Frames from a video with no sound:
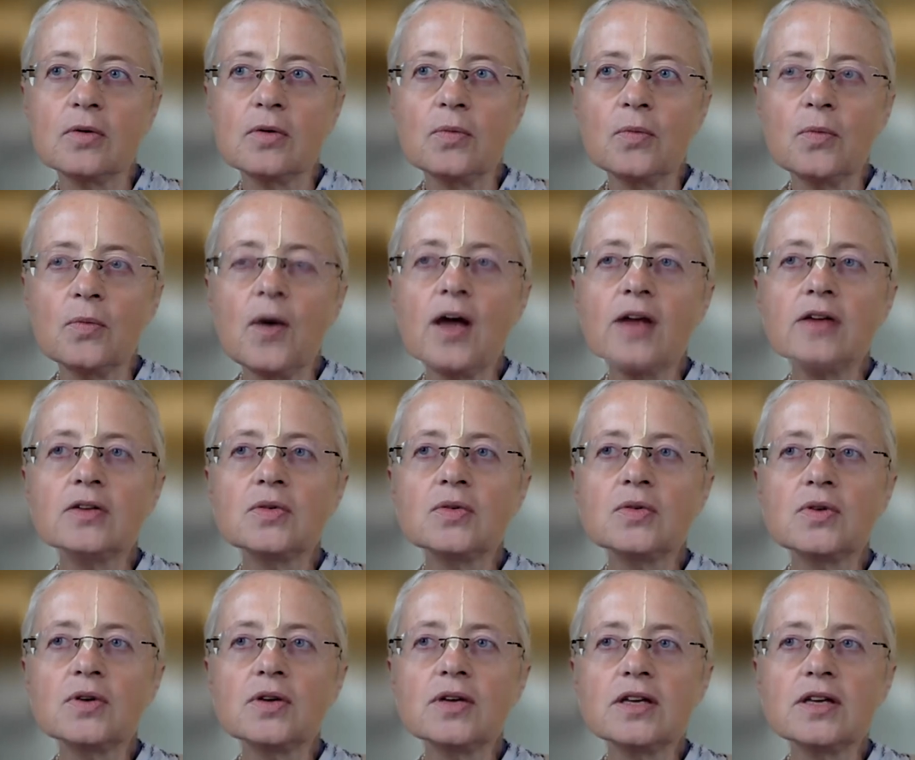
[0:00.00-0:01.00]
one
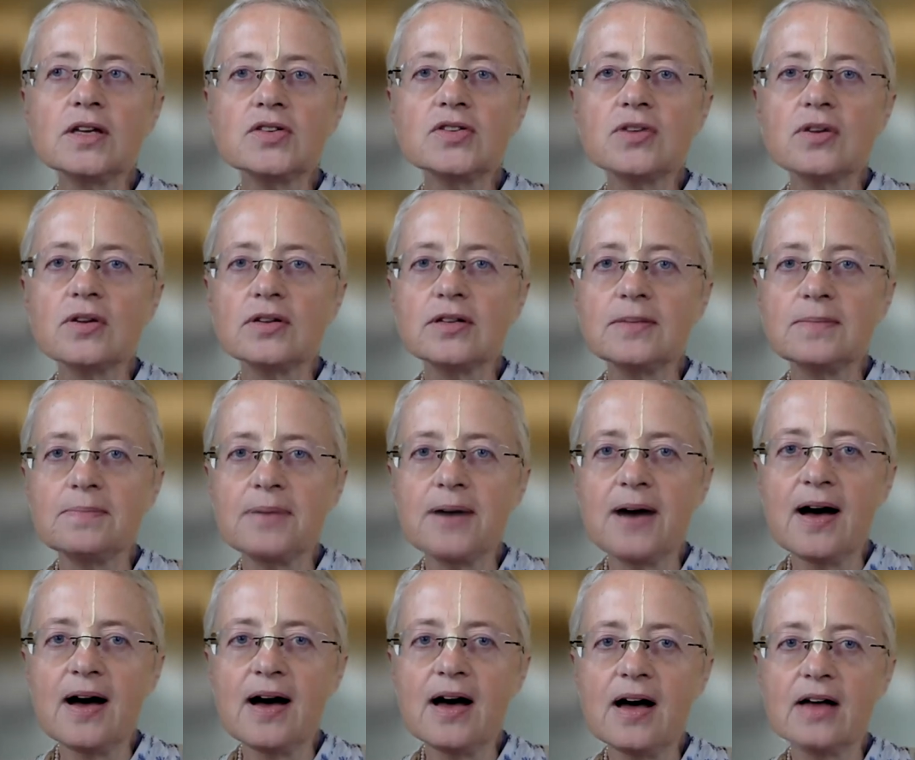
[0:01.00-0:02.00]
who is on the
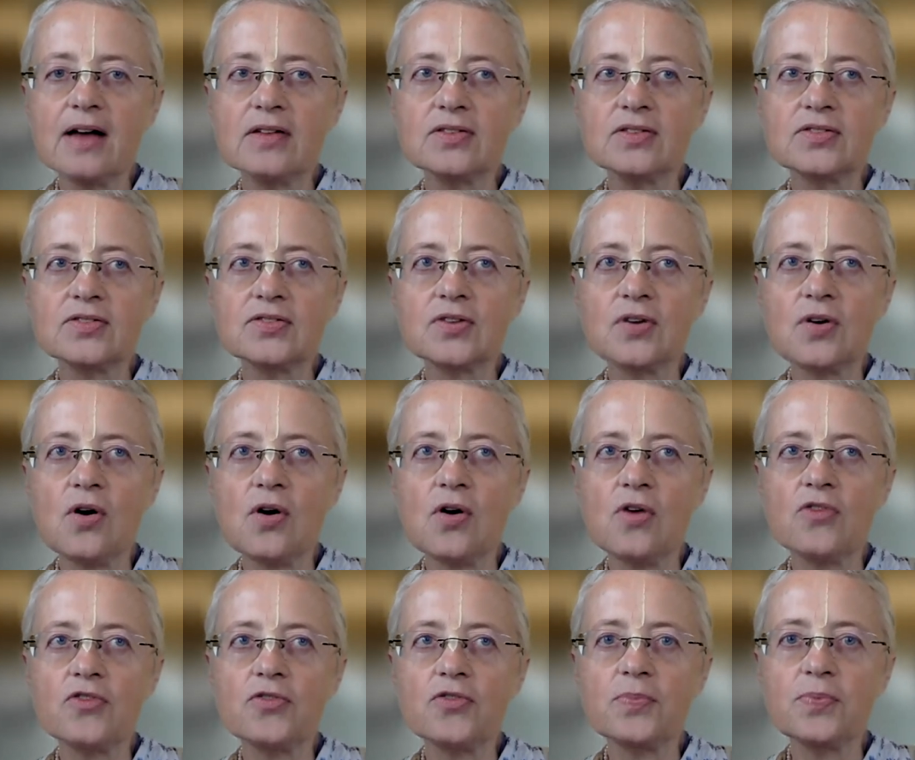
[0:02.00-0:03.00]
path
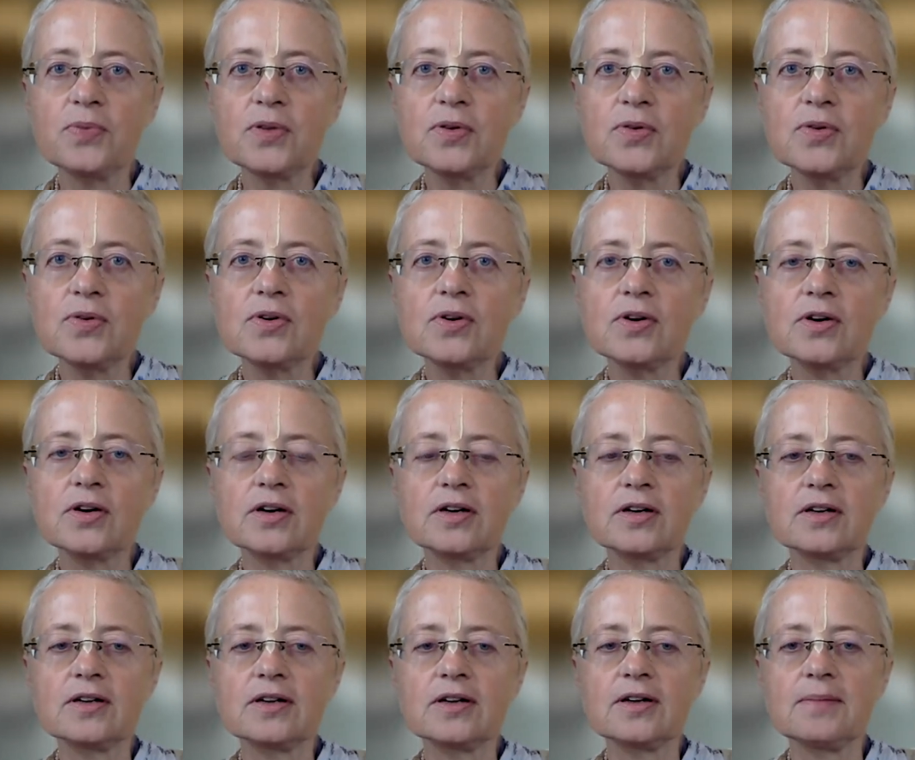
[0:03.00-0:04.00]
of pure
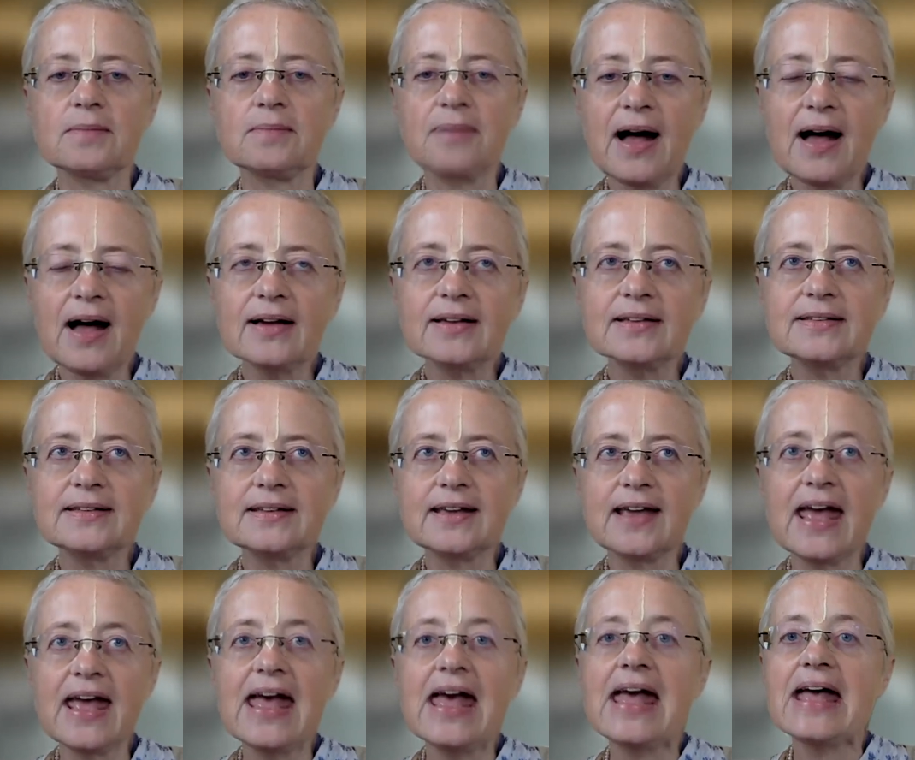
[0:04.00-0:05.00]

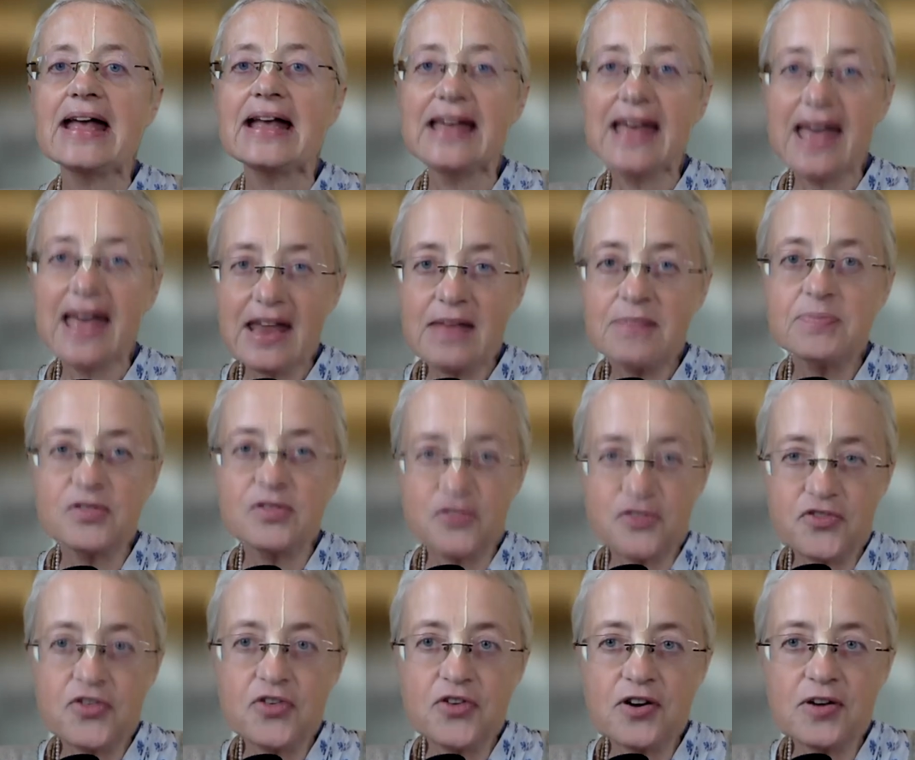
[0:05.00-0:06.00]
bhakti can
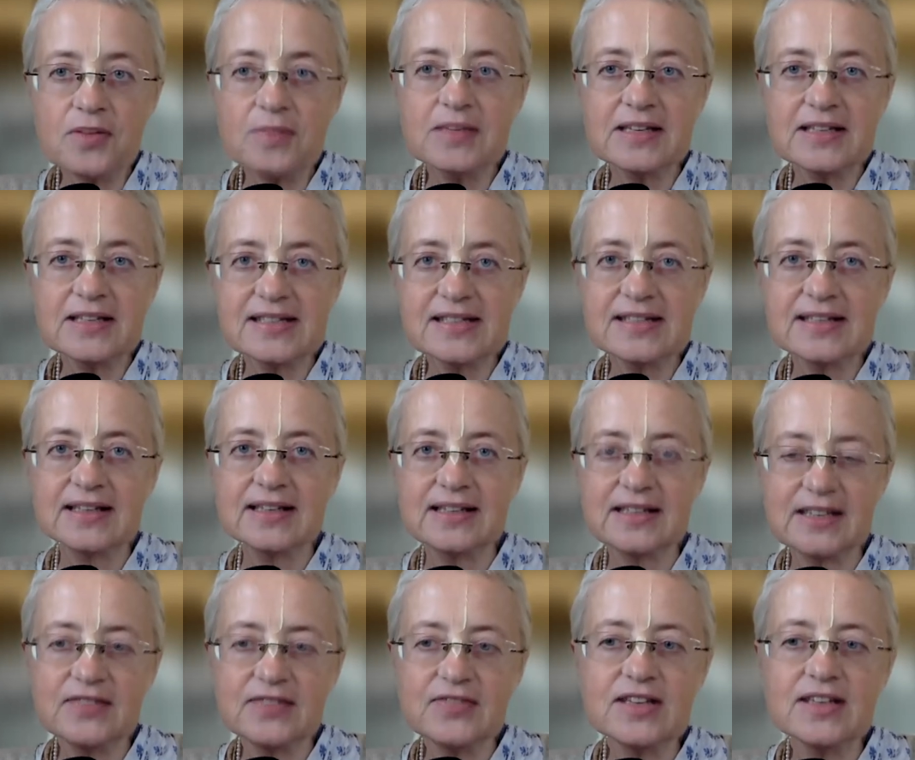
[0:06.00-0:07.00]
perform these
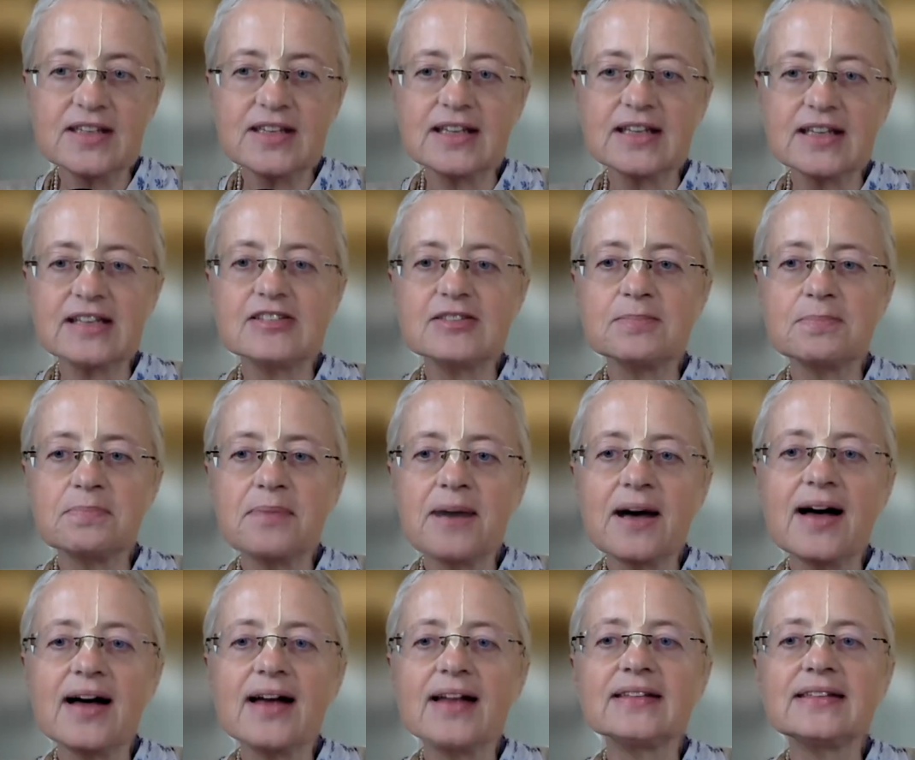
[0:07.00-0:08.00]
activities,
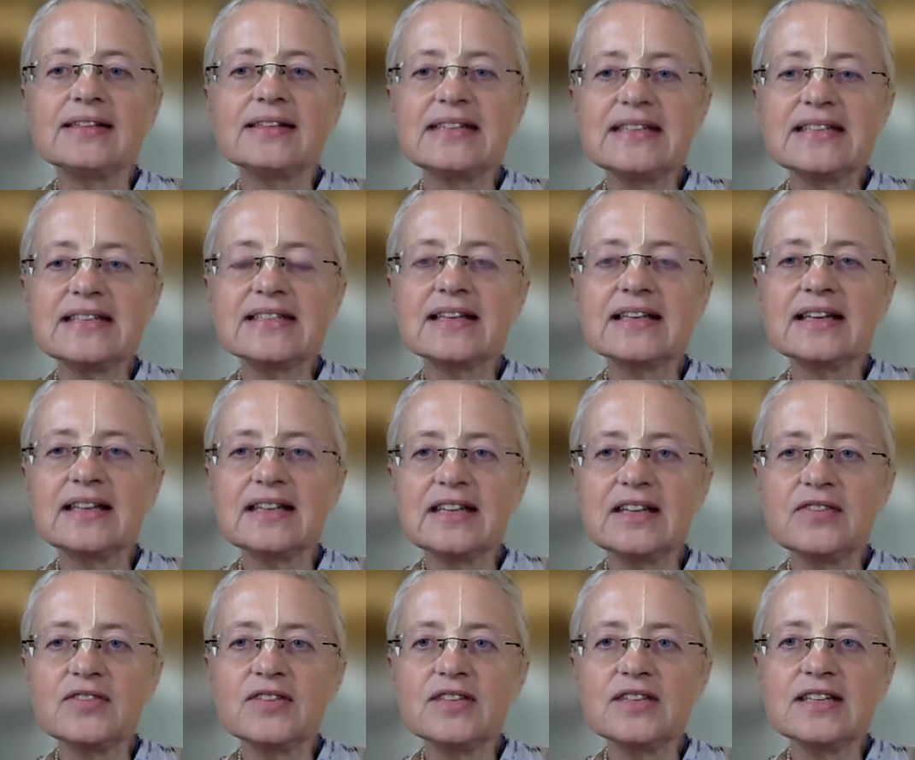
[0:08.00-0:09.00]
but these
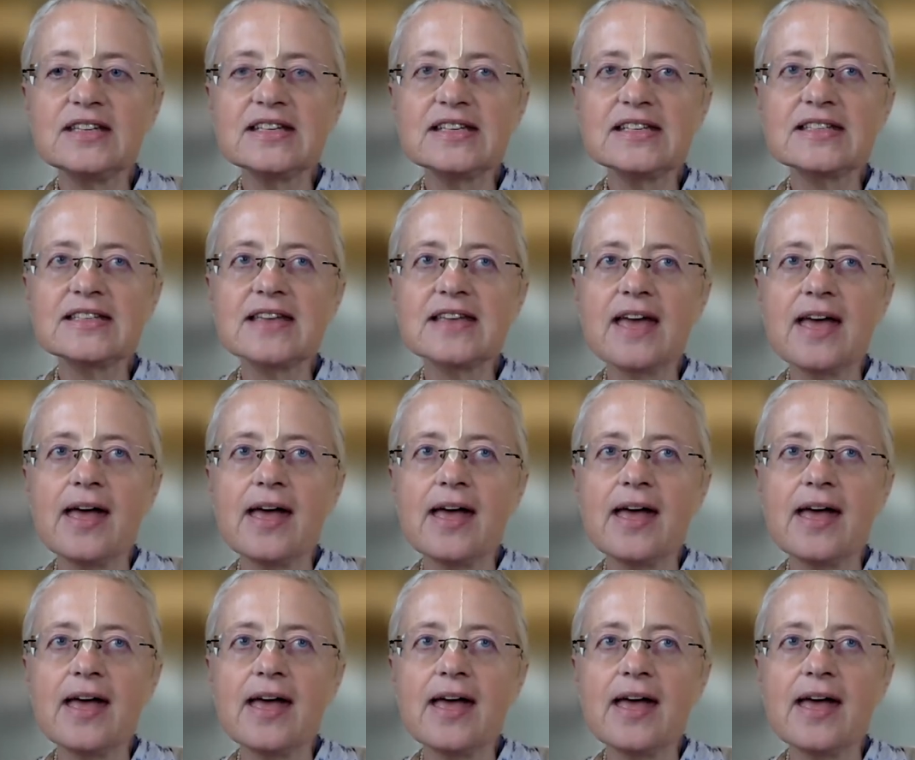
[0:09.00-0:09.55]
activities